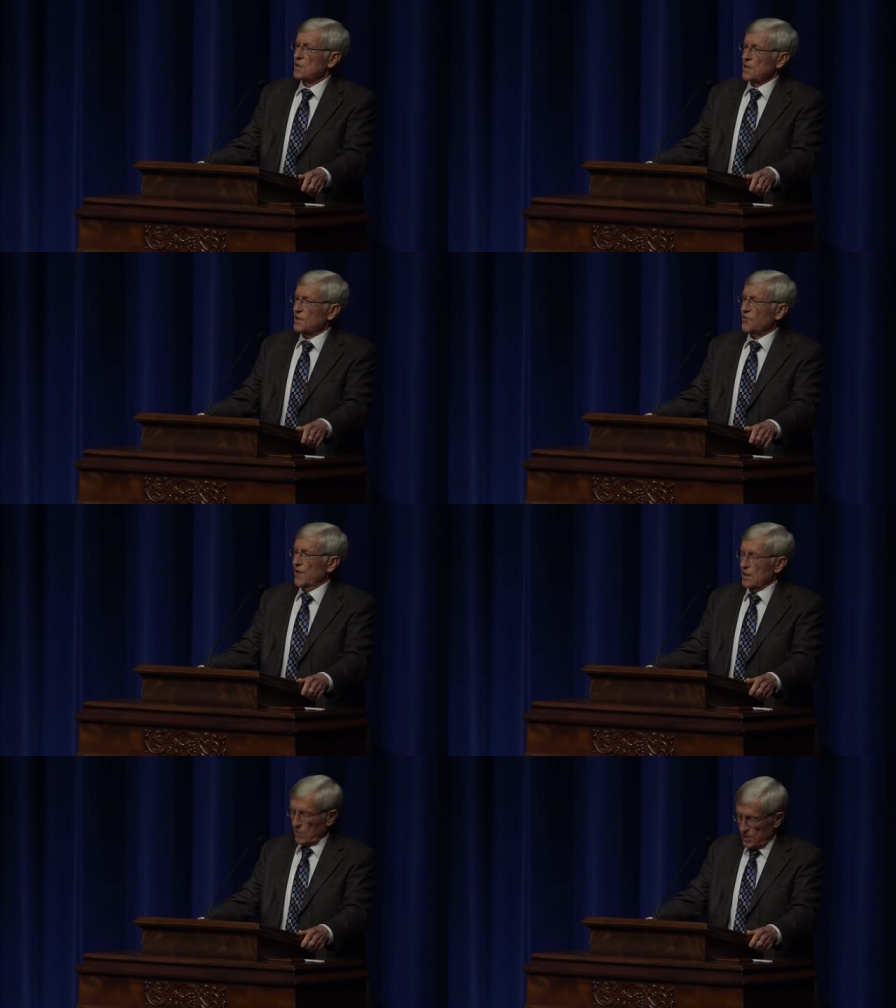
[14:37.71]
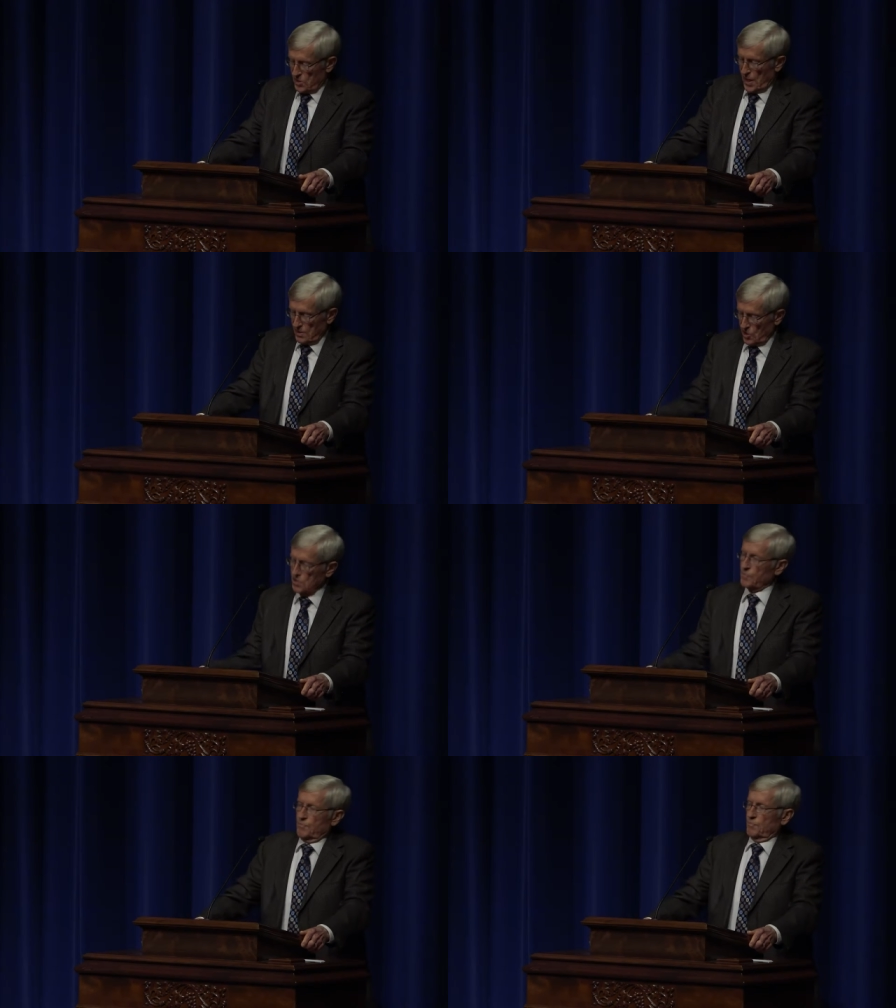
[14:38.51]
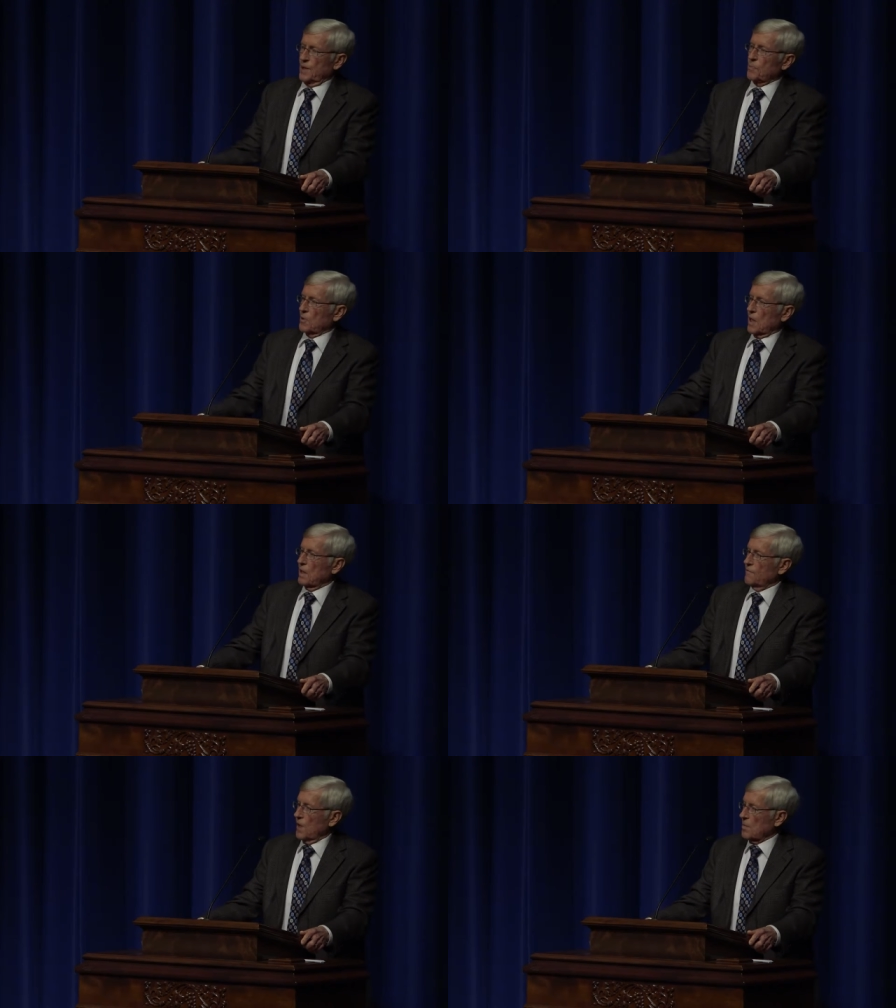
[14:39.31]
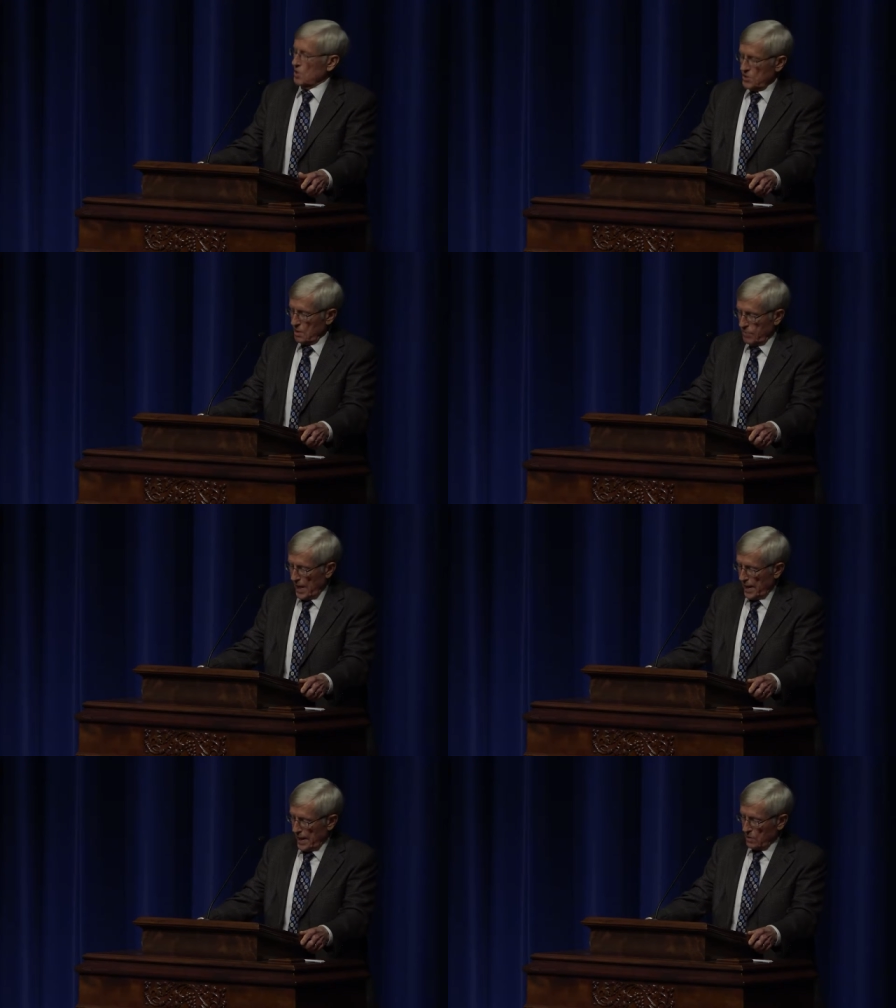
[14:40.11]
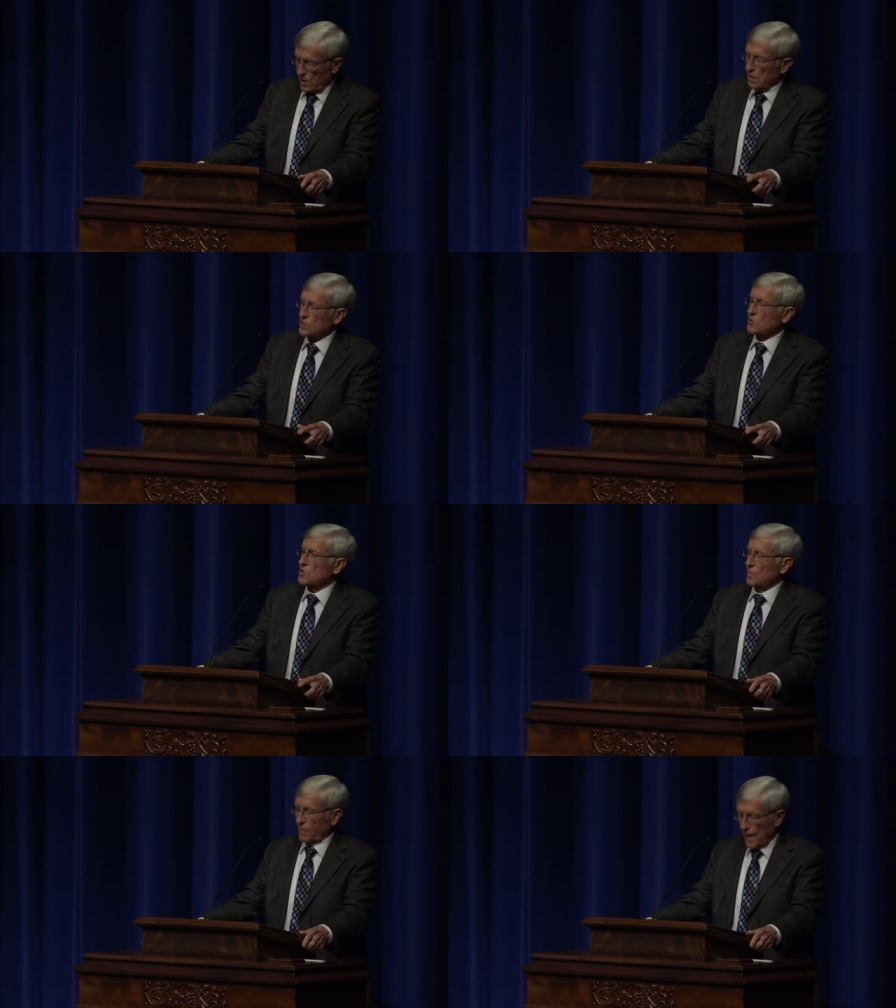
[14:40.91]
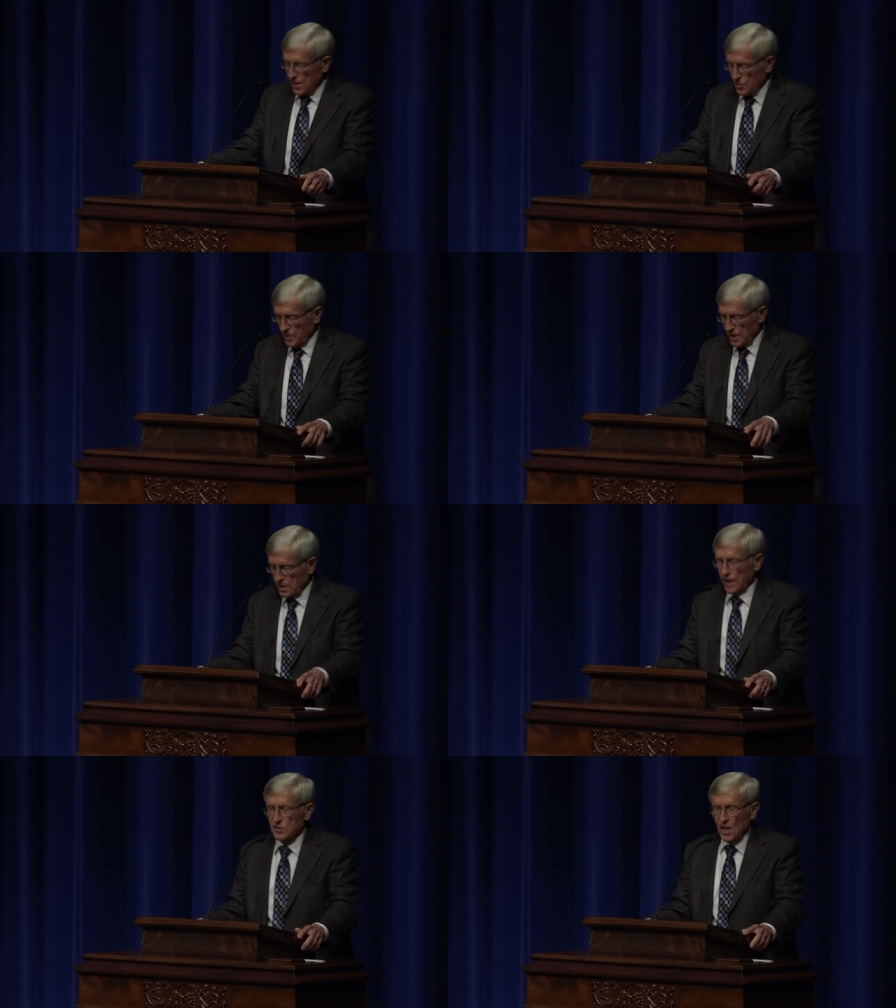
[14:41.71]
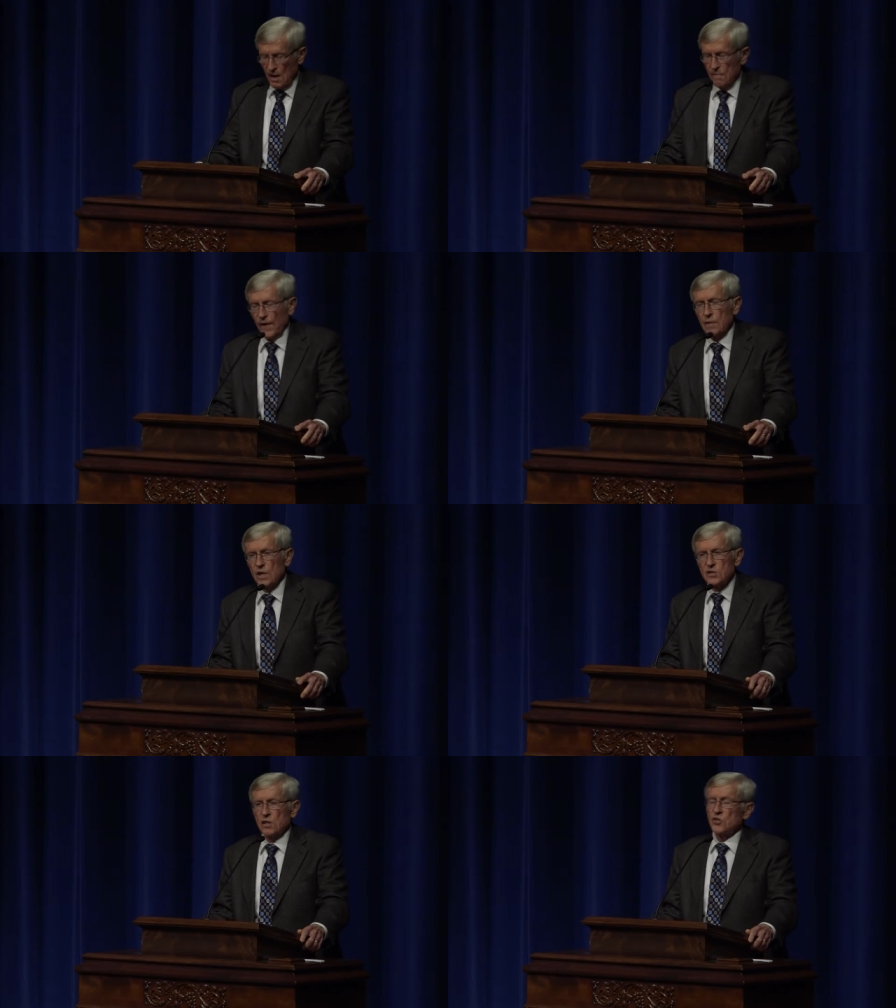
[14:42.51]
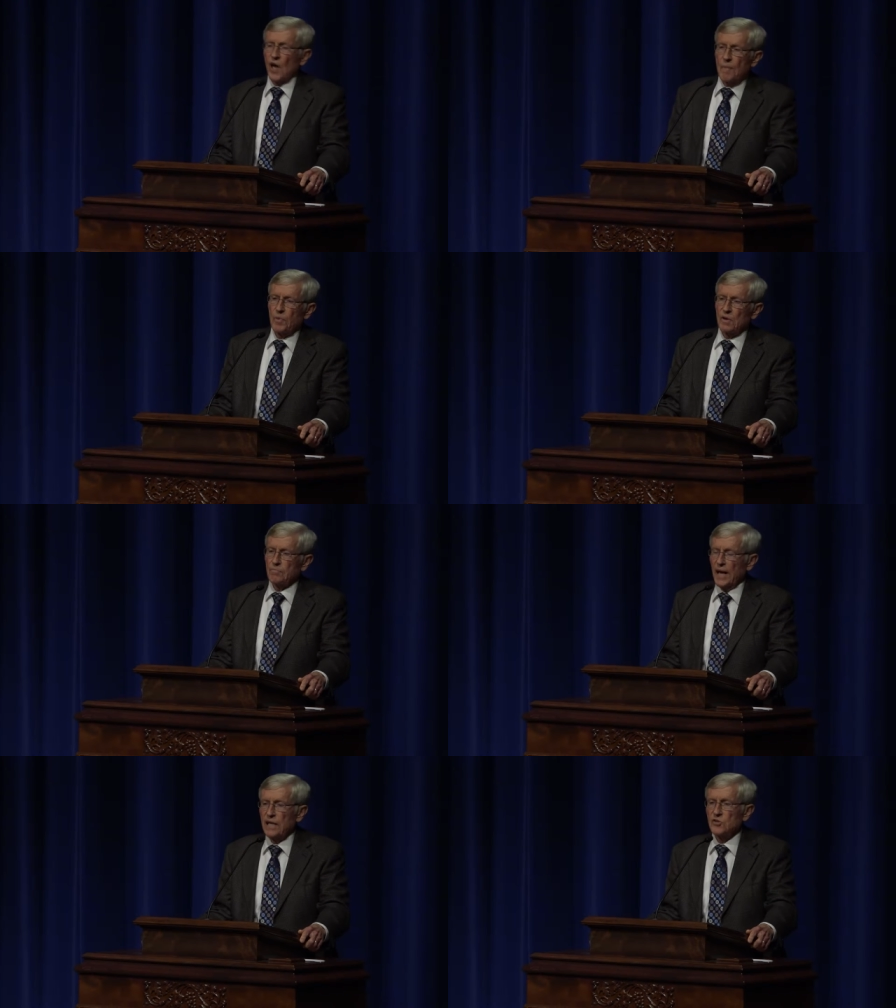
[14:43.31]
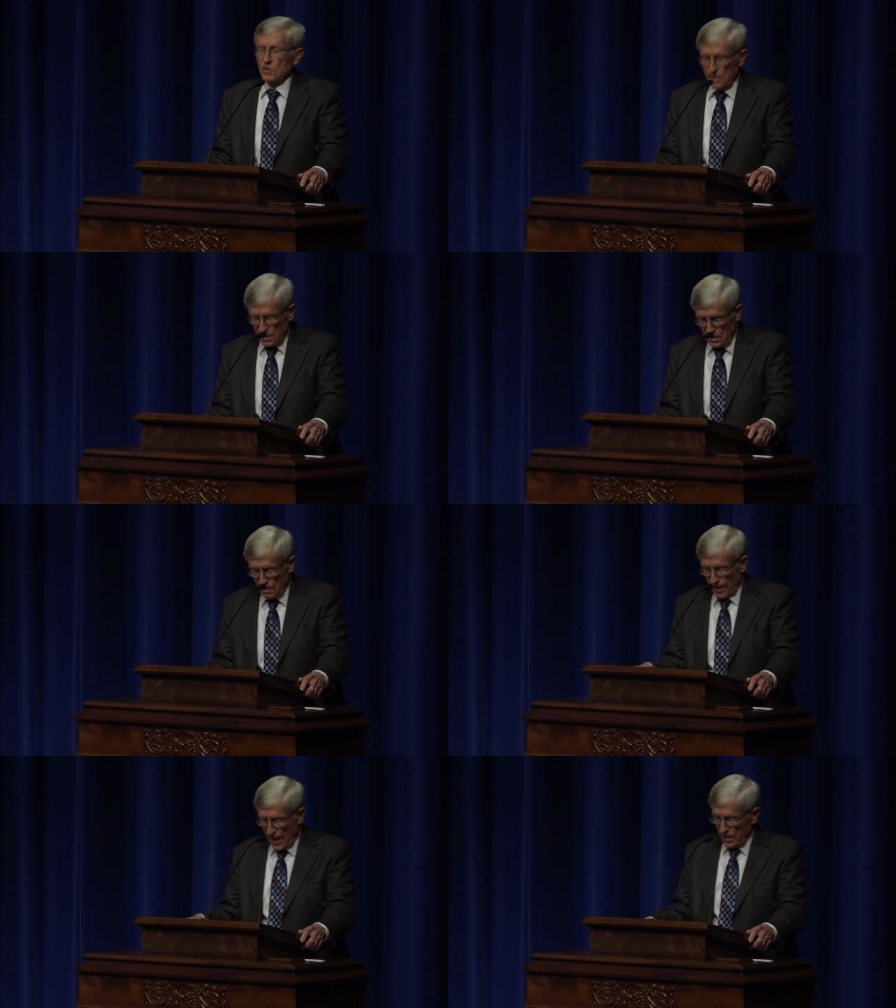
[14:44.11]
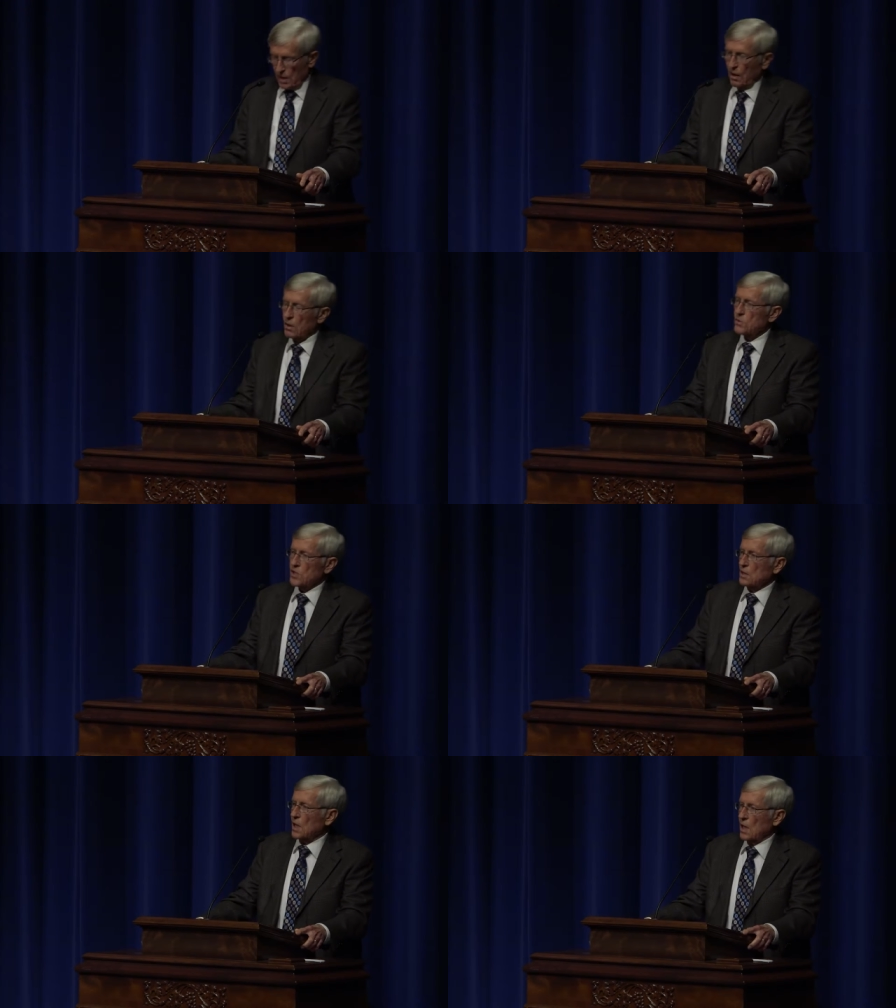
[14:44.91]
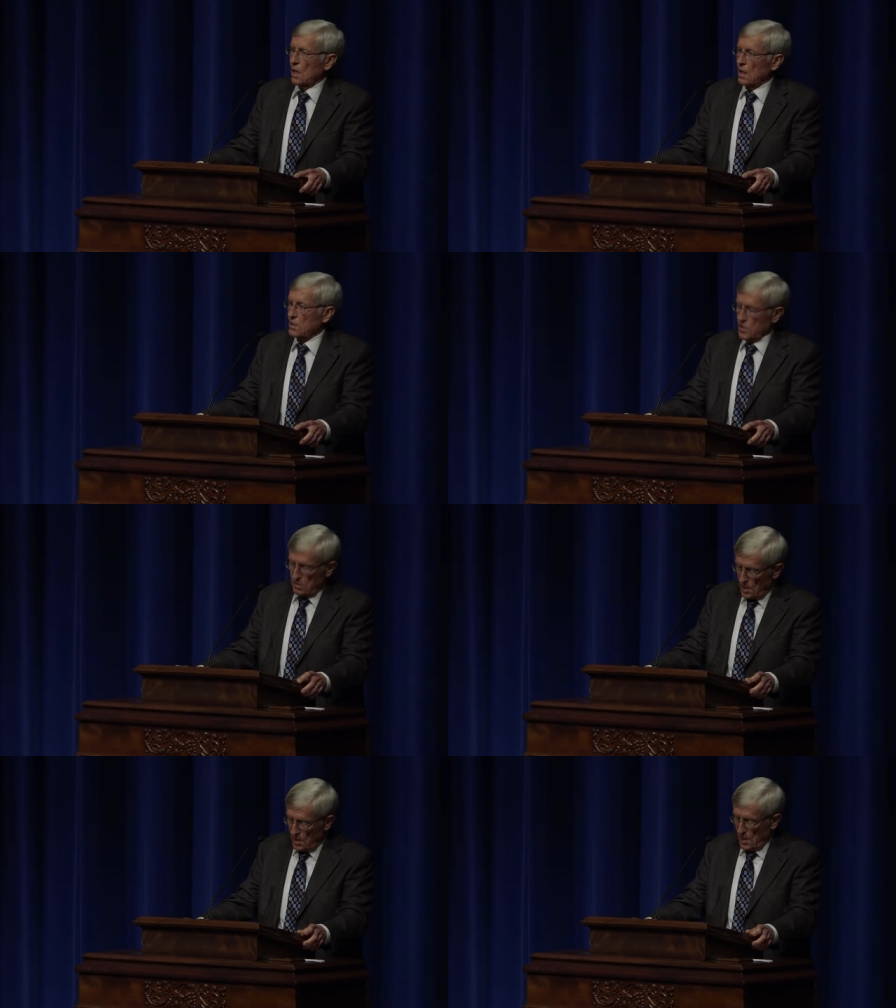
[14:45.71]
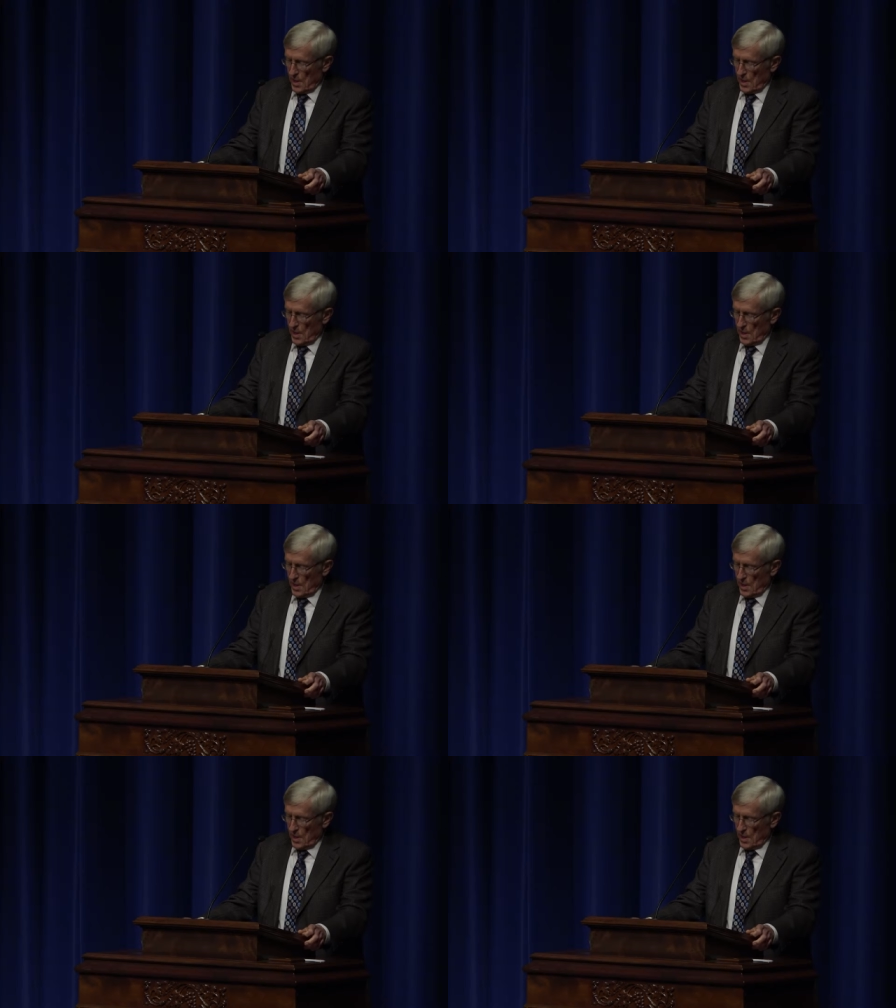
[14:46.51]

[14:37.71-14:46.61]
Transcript: takes families, not just people, to, farmers to buy agricultural supplies, but it takes families to shop on Main Street and to buy the clothes and the cars and the,